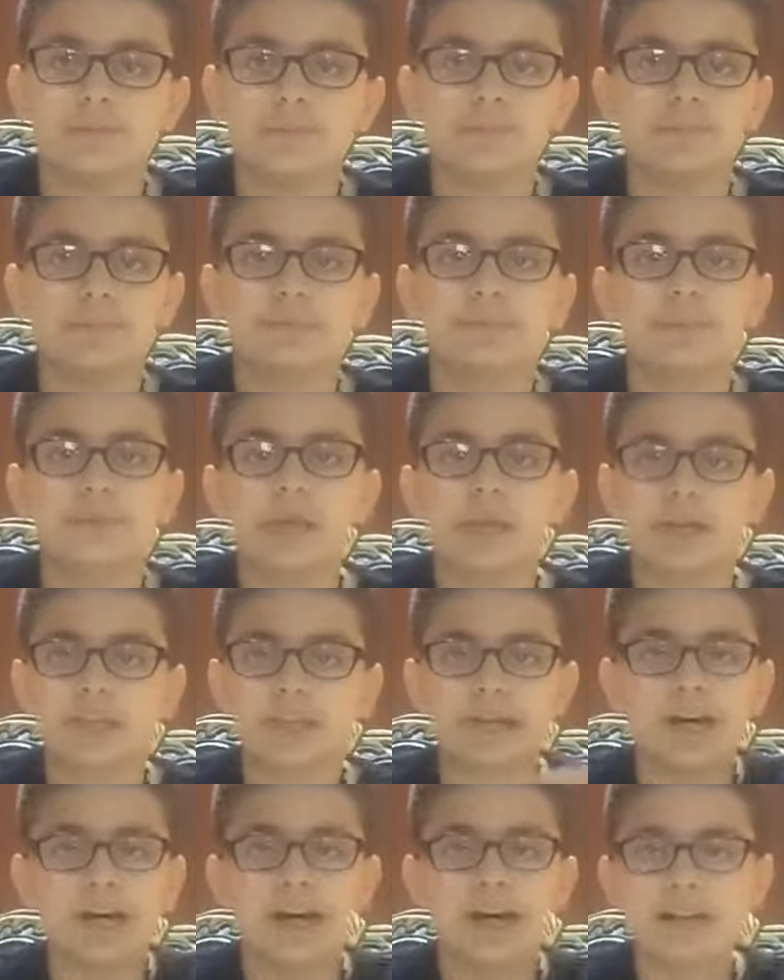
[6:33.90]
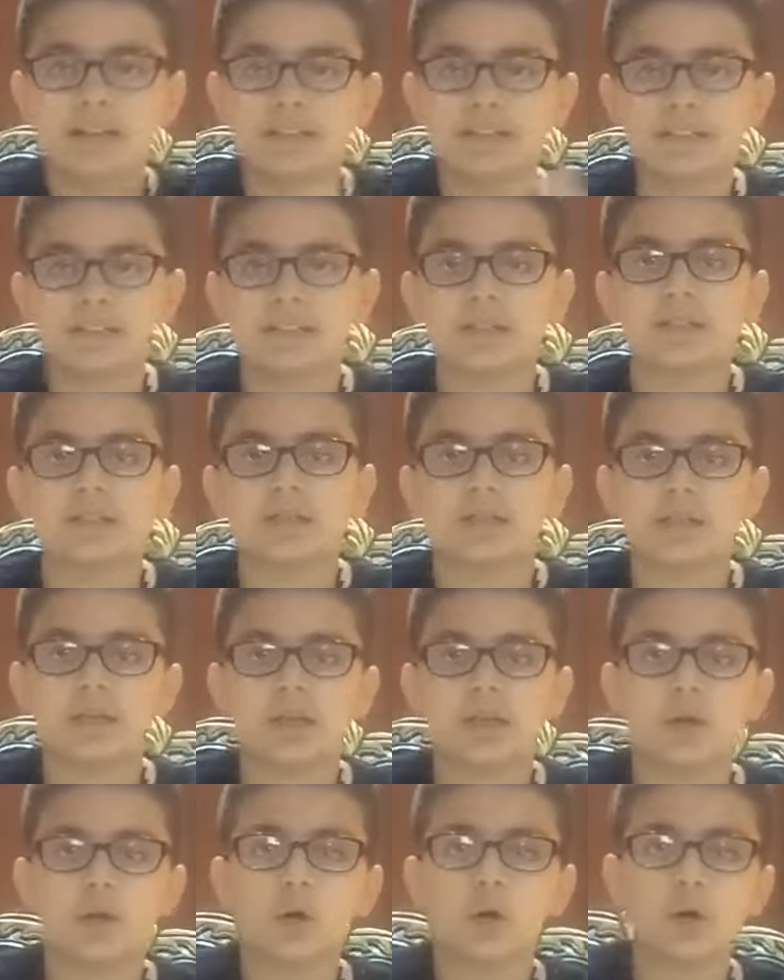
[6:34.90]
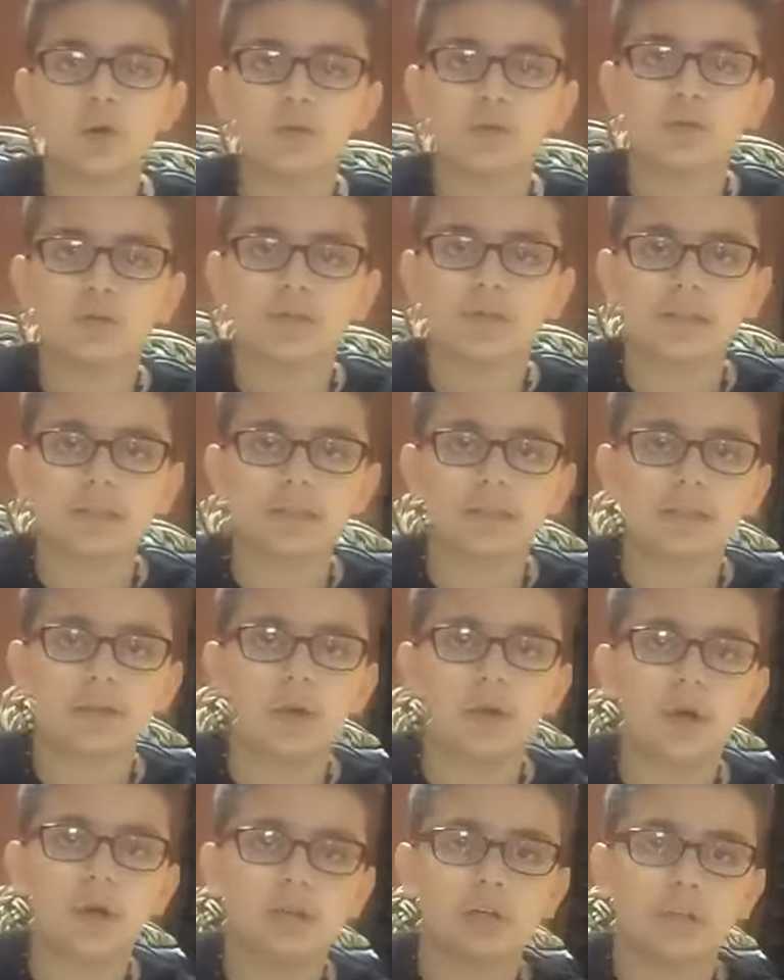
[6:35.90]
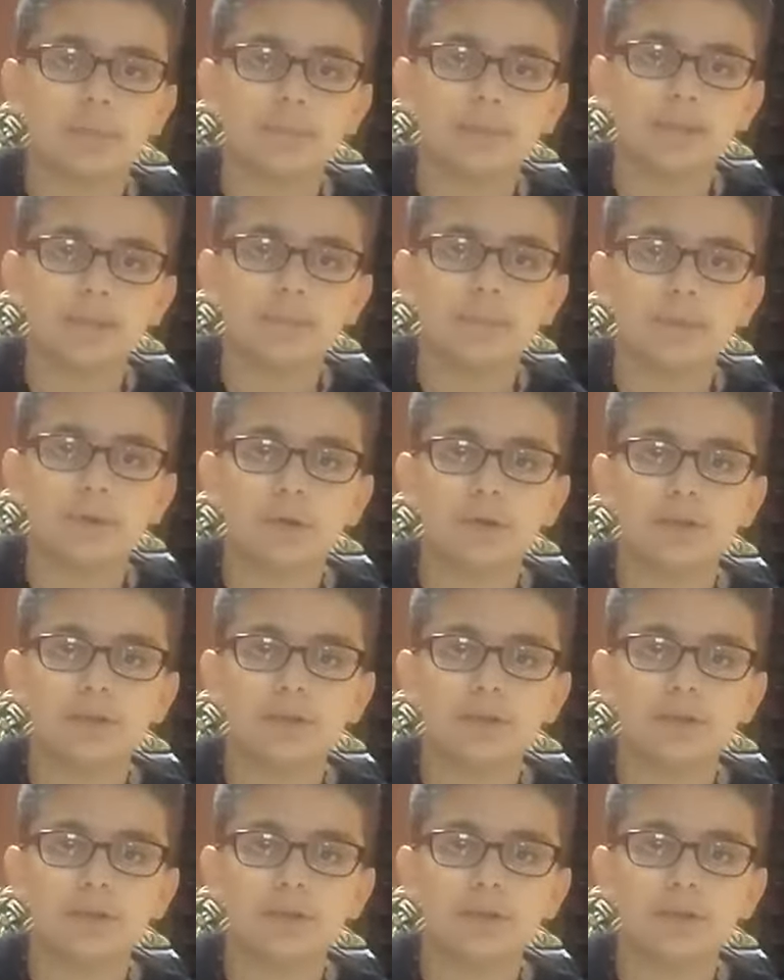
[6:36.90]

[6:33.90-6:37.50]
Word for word: like the highest leader, like, "Oh, you can lead all our people."